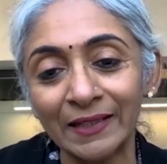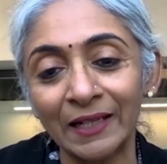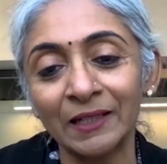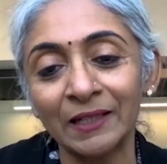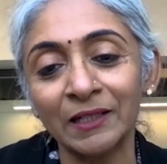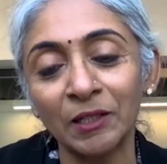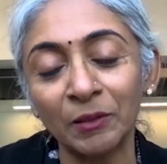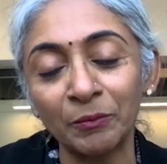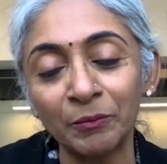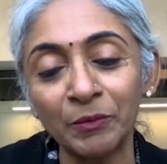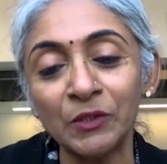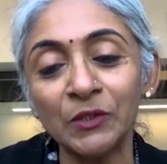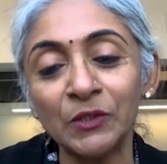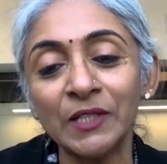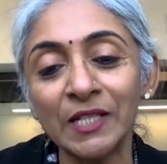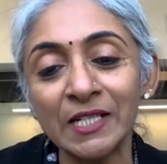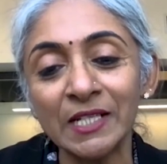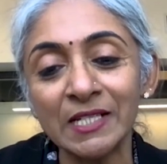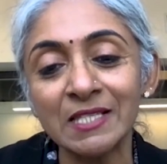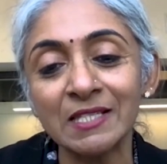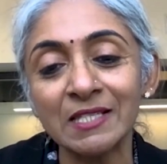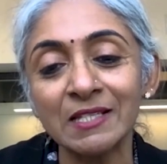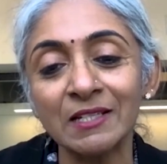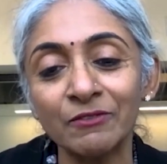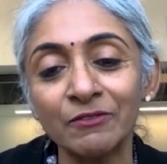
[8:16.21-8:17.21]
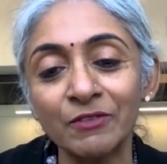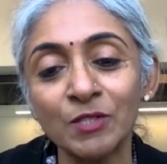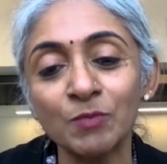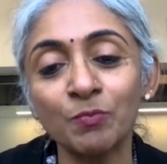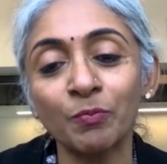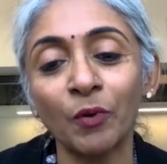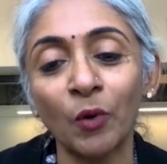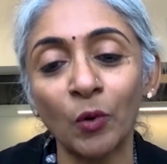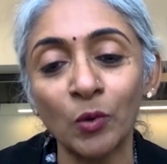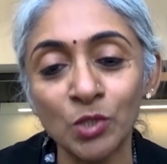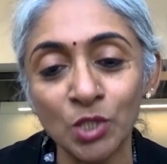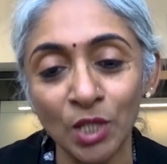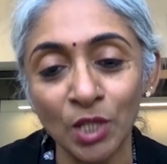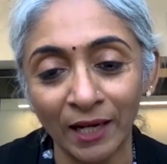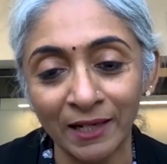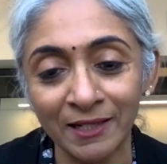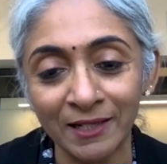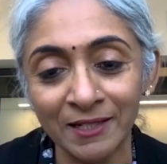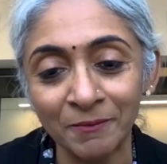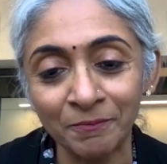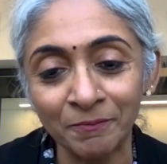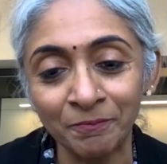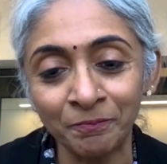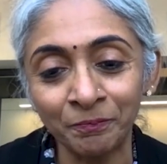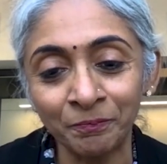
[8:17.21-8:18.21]
a community service project
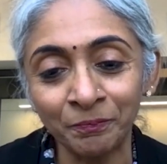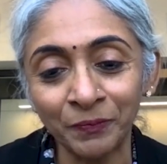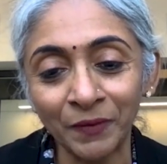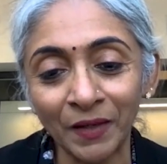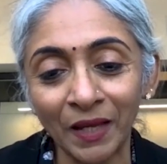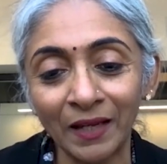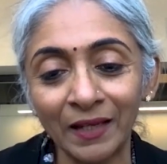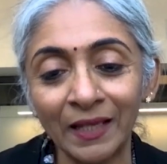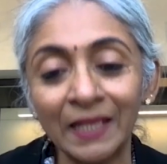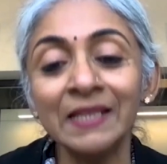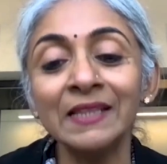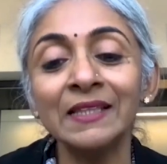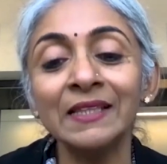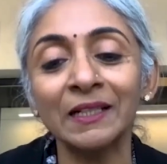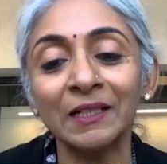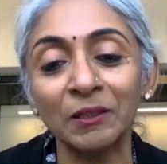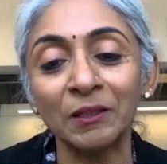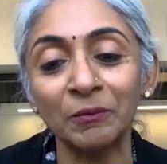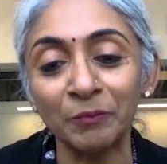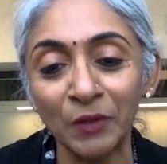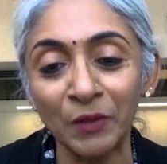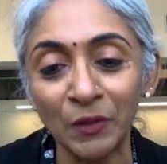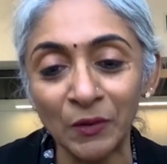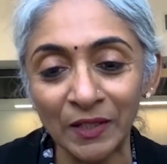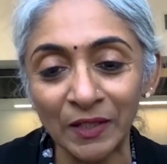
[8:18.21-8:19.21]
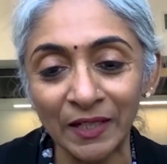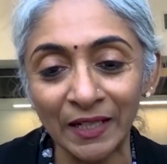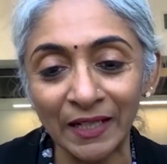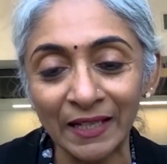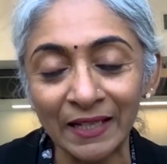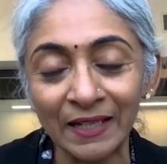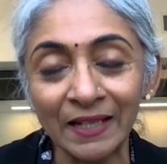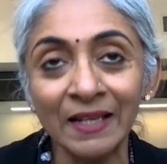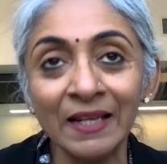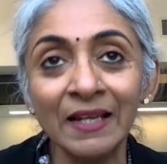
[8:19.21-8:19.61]
in the community.